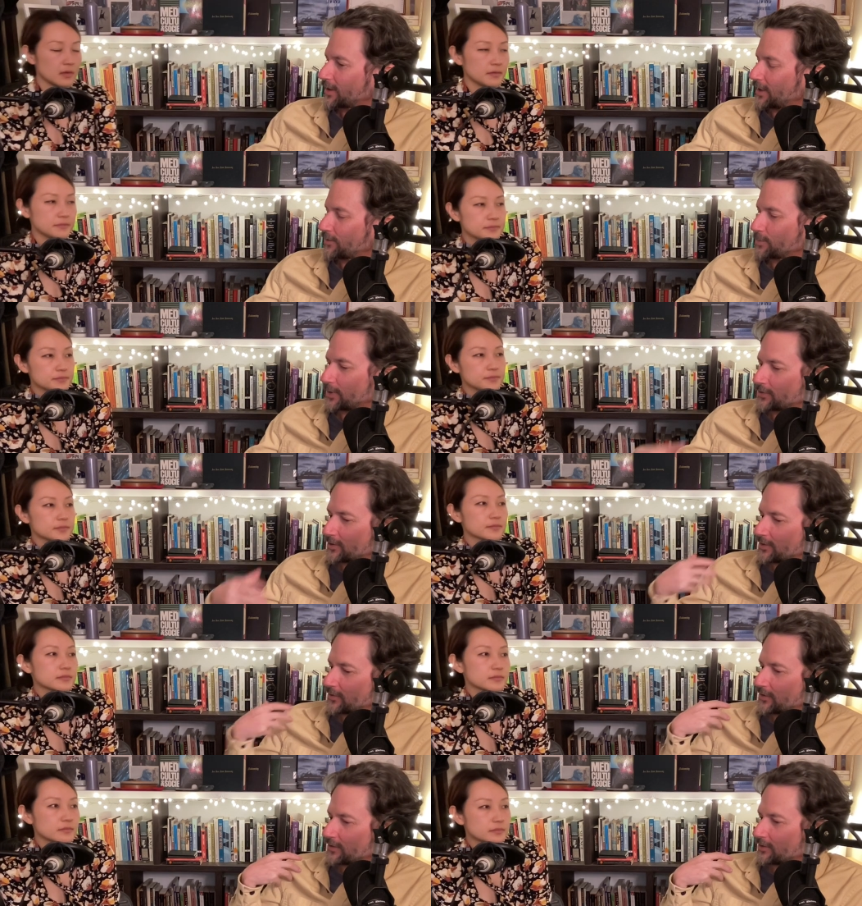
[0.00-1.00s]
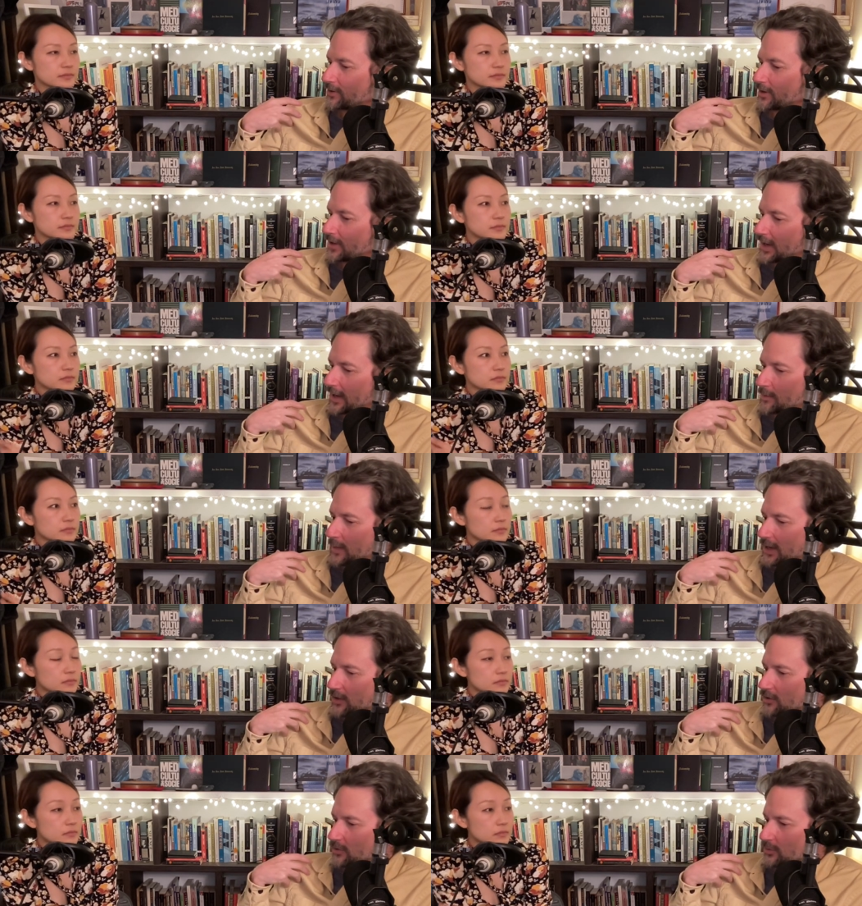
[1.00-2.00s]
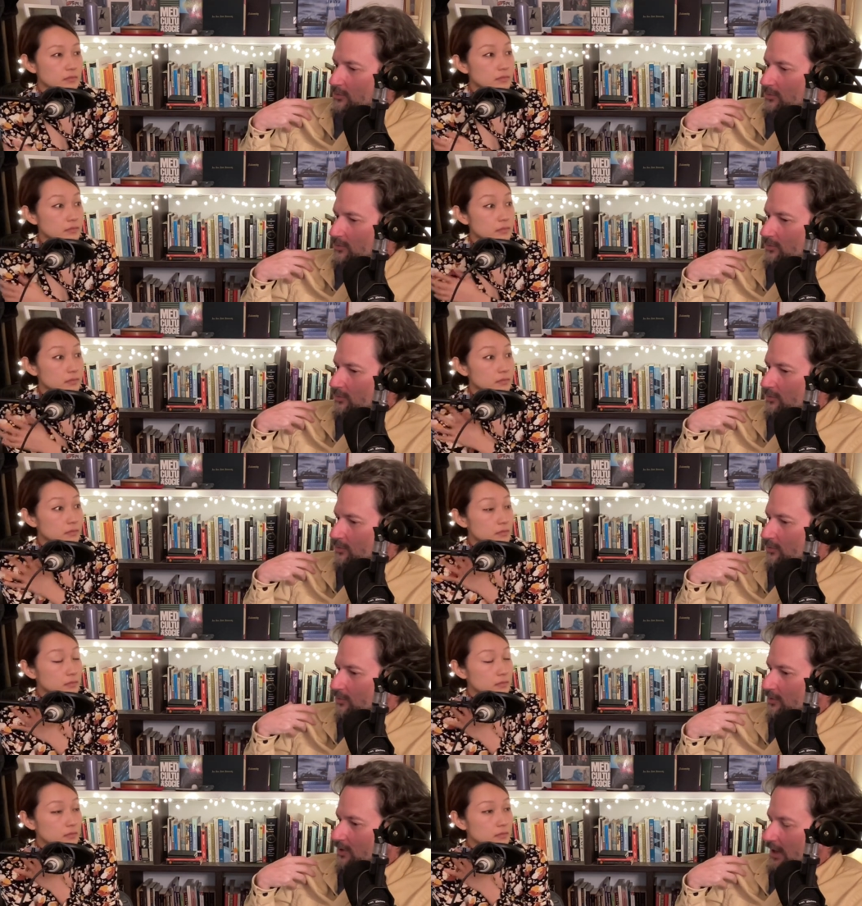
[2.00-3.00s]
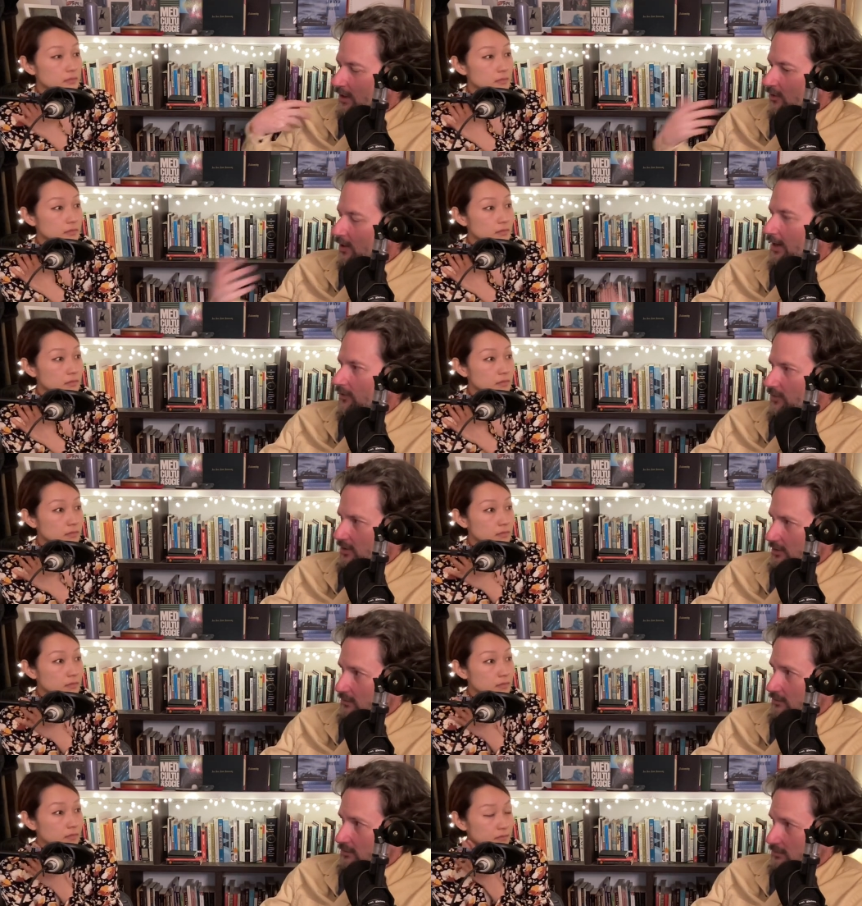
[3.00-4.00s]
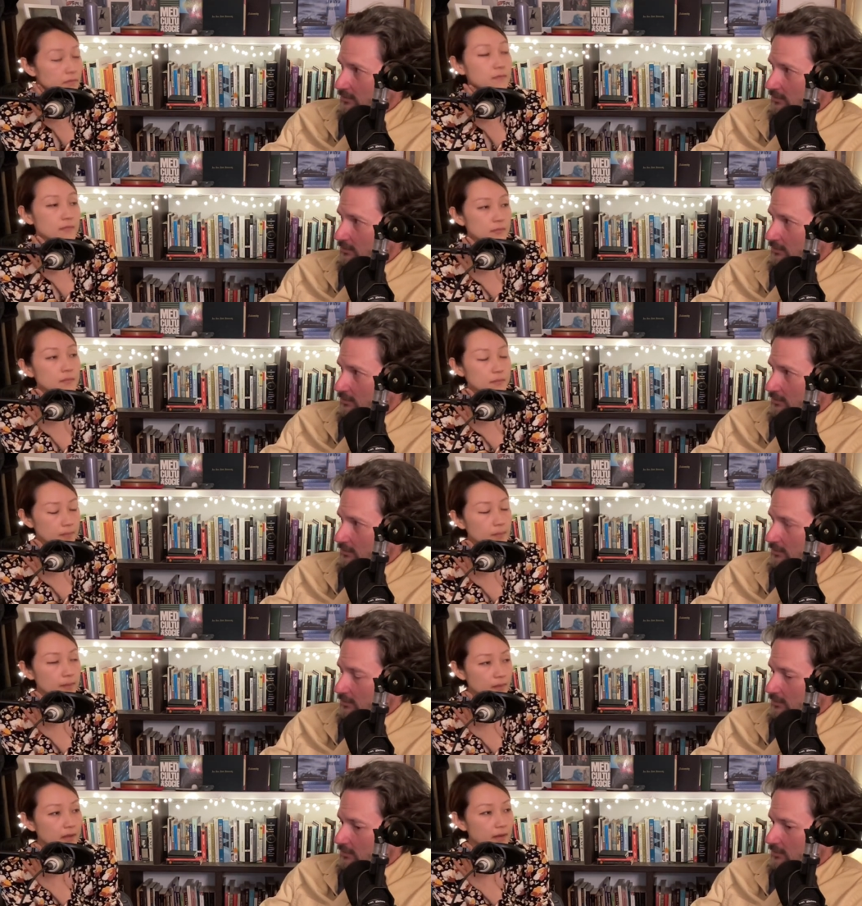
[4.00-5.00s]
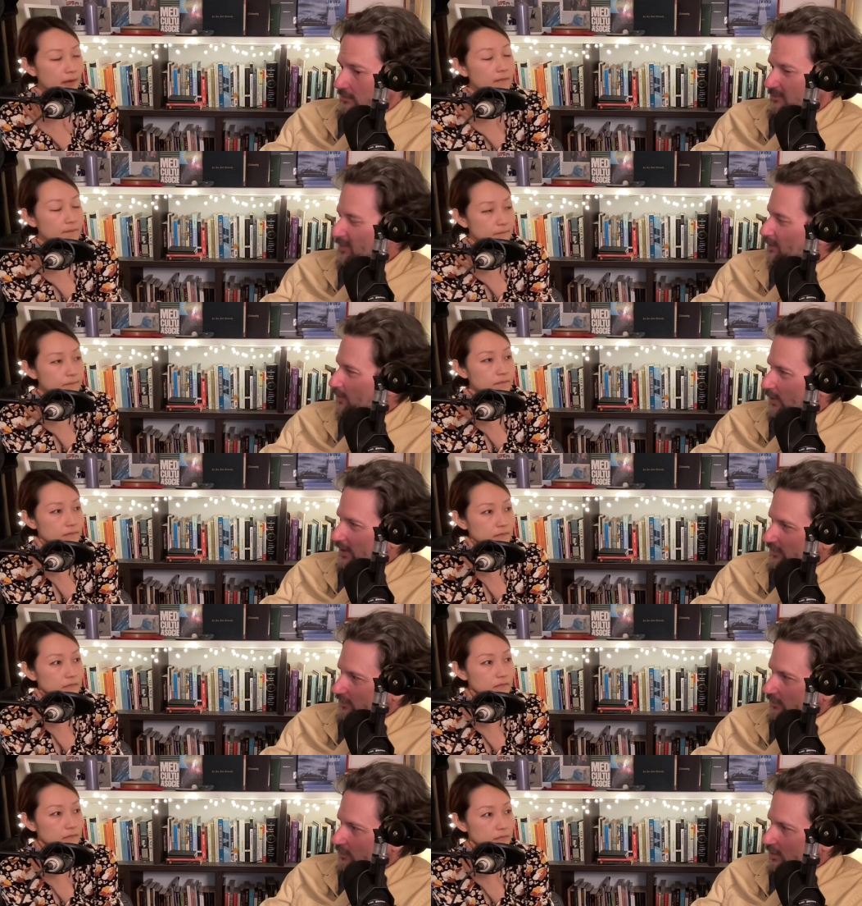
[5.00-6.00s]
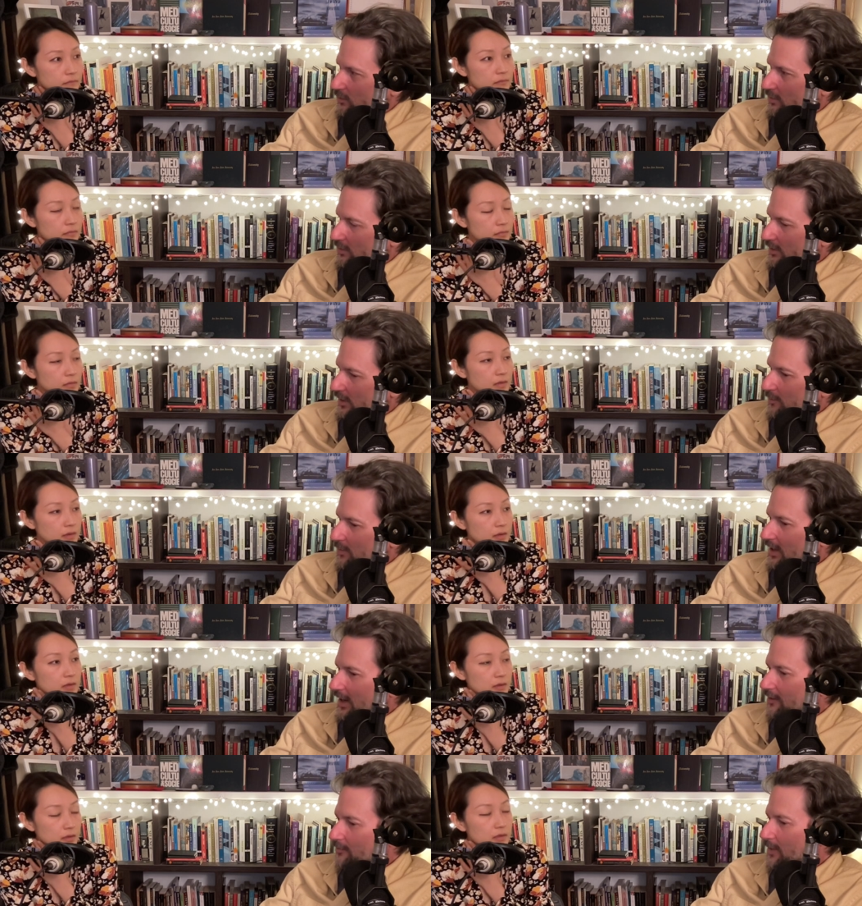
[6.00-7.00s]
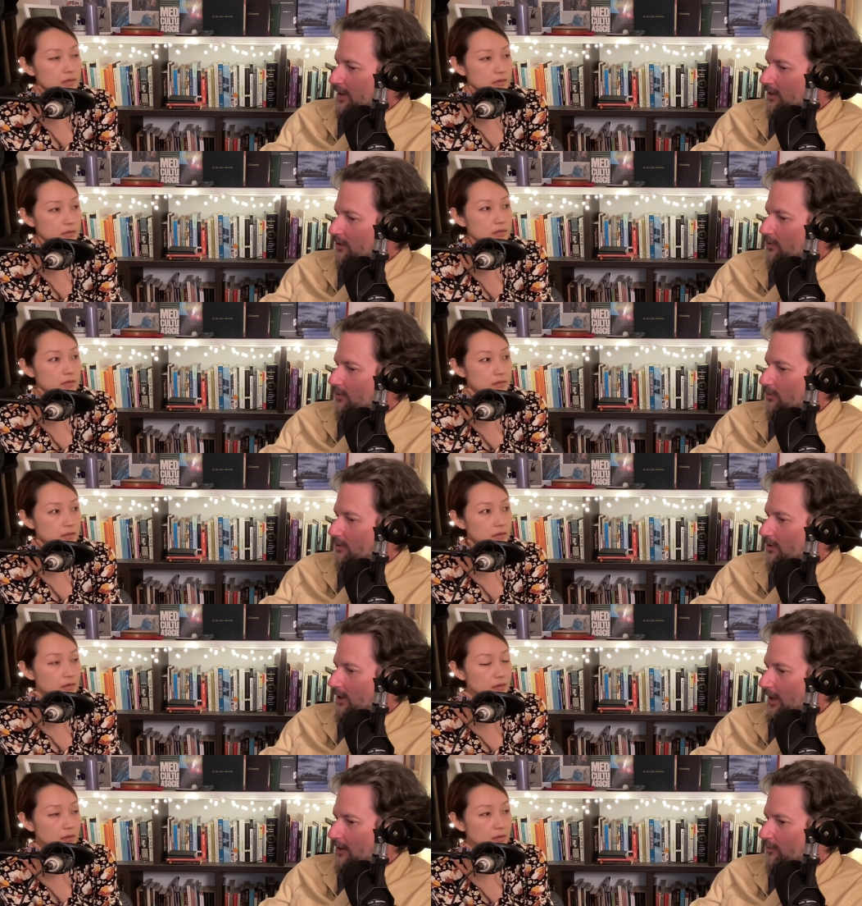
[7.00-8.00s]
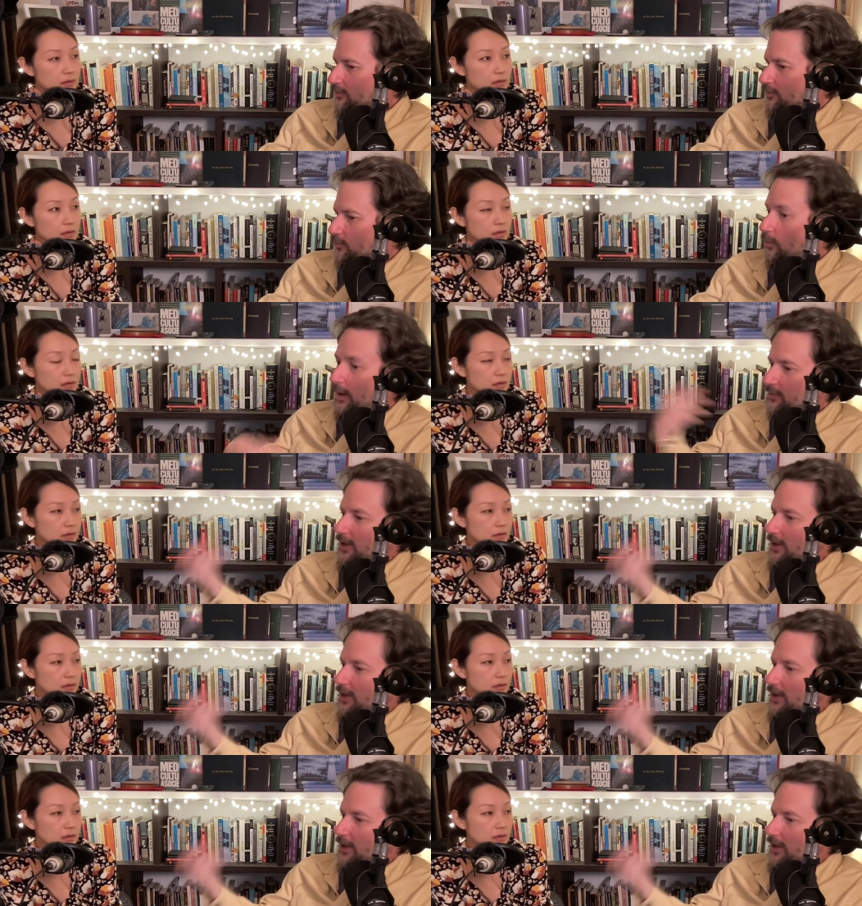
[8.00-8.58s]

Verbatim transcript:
Speaker 1: as much as it can make you kind of crazy. Mm. Yeah. Maybe crazy is the wrong word, but kind of make you kind of swept